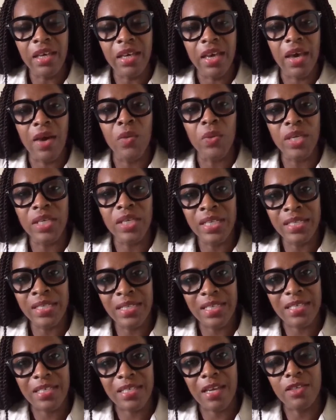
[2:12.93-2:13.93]
And we did
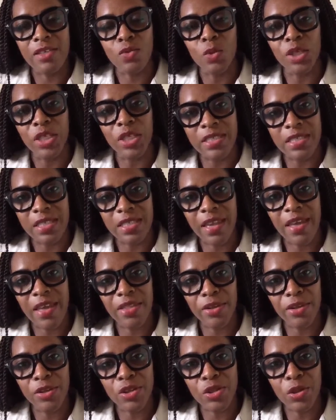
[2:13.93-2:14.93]
discuss working
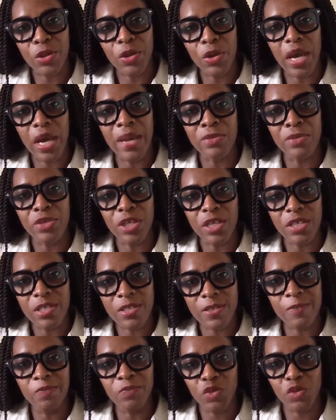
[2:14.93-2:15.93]
together. So I'm
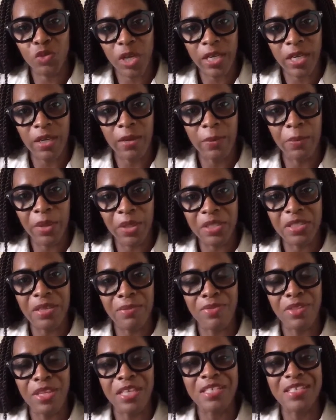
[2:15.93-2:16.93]
just trying to put
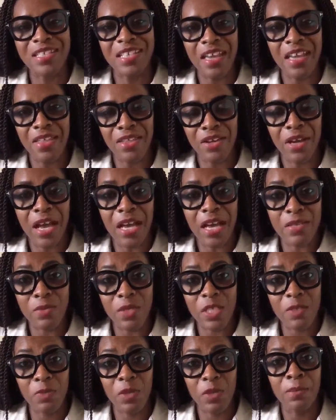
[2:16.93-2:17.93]
some things together as
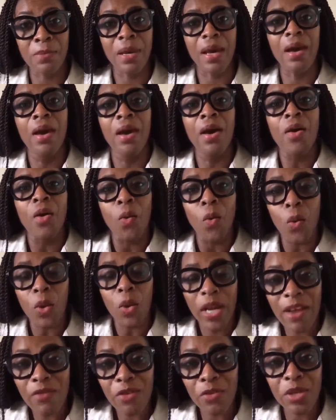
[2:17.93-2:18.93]
we speak. But
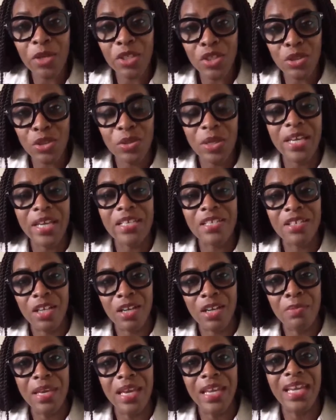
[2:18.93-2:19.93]
whatever we do, it's going
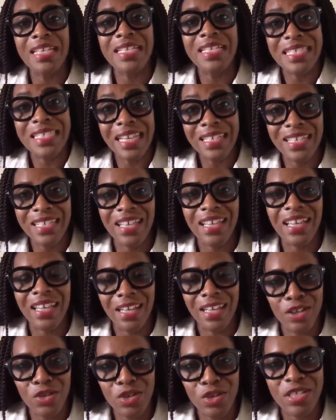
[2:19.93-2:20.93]
to be an exciting and
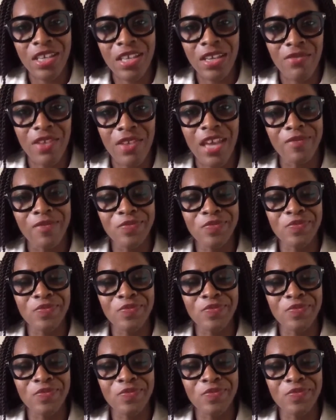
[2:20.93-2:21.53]
interesting event.